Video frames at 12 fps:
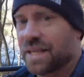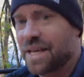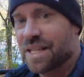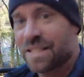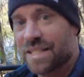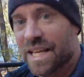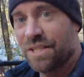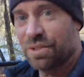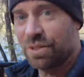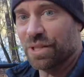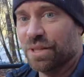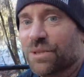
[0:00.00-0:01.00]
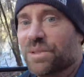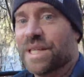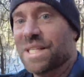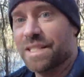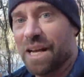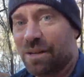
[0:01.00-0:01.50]
It's nature though,
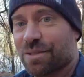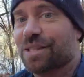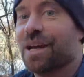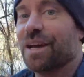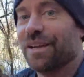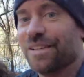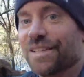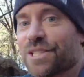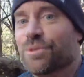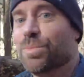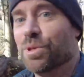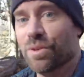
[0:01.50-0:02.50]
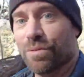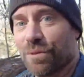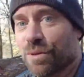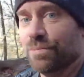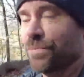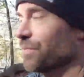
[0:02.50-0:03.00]
it's outside, it's beautiful.